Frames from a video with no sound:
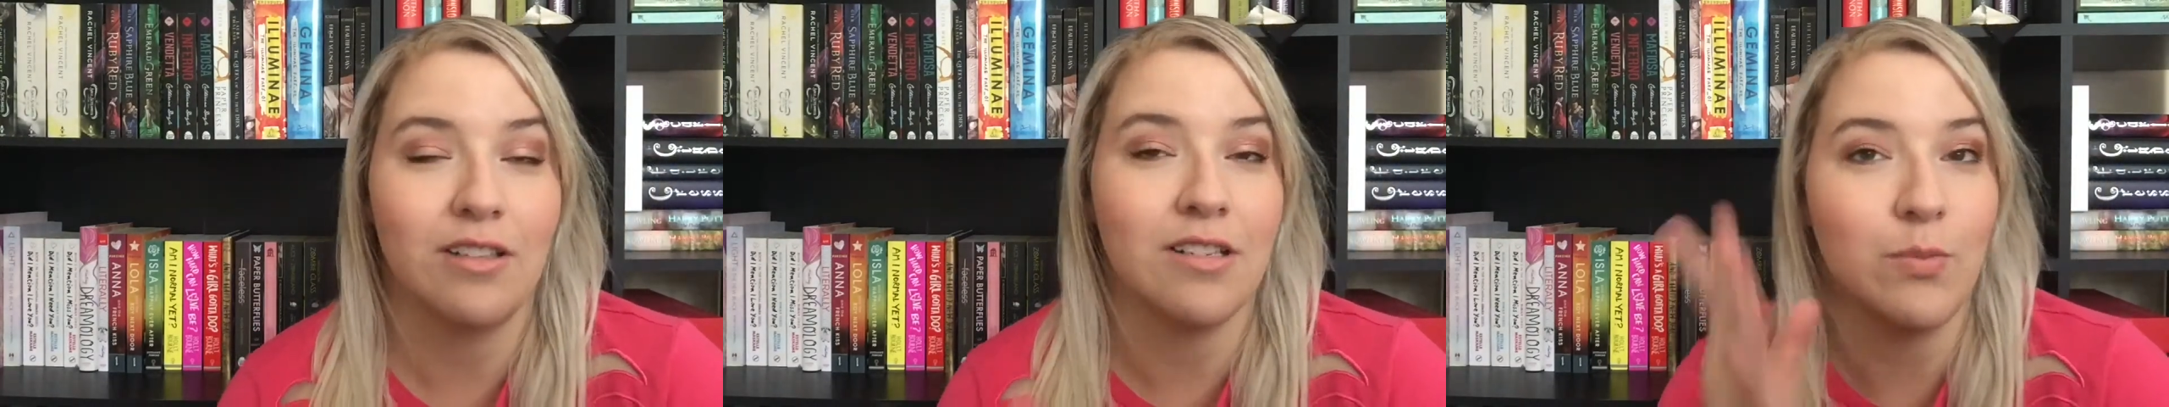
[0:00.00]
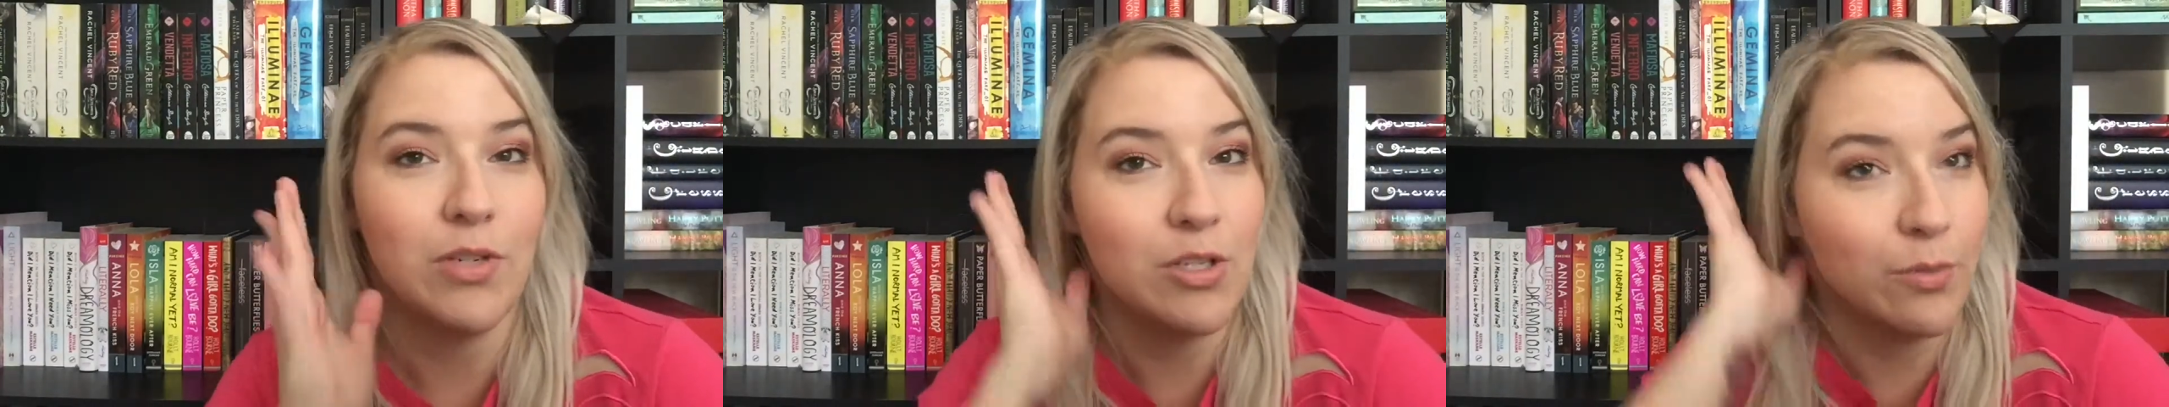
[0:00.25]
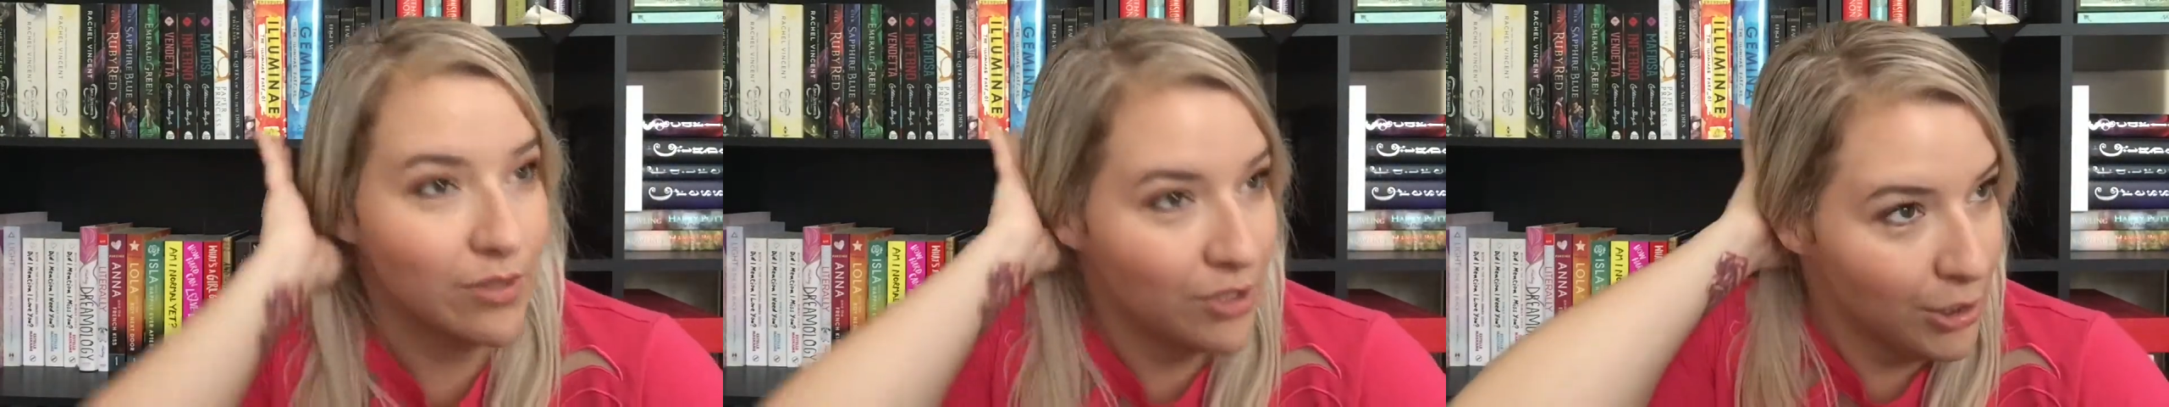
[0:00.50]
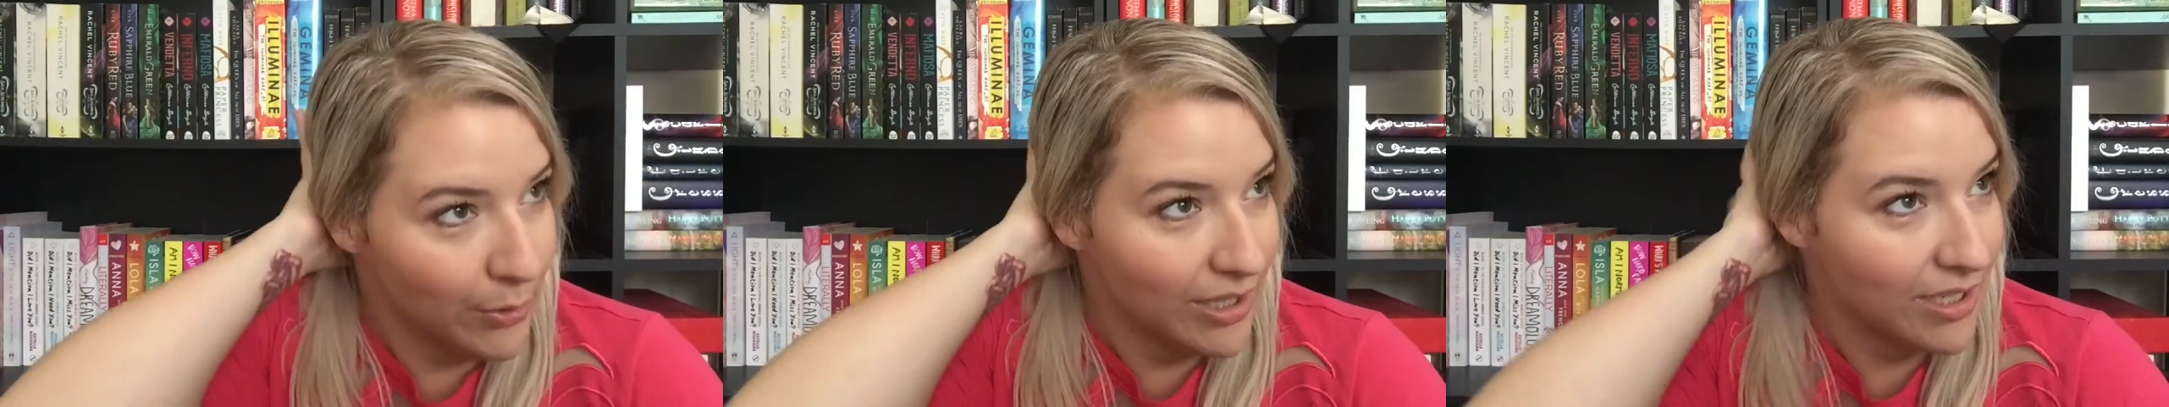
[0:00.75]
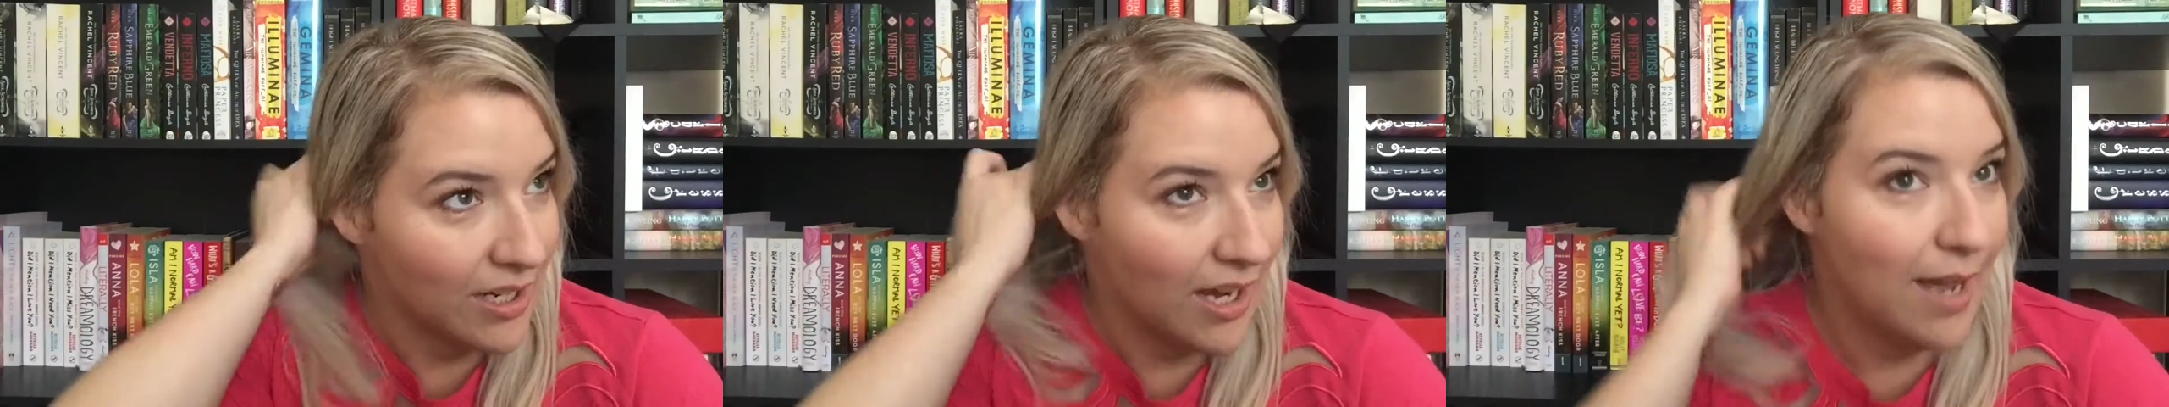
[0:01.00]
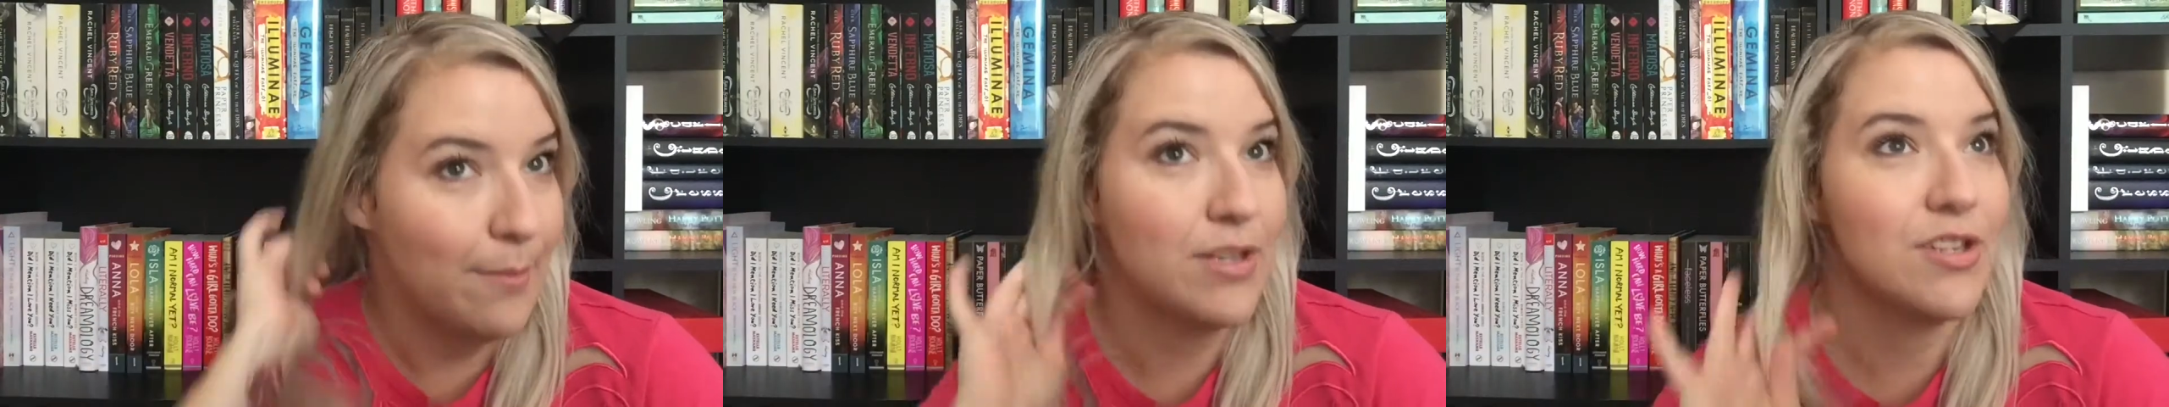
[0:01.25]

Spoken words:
because Winter was two at the time.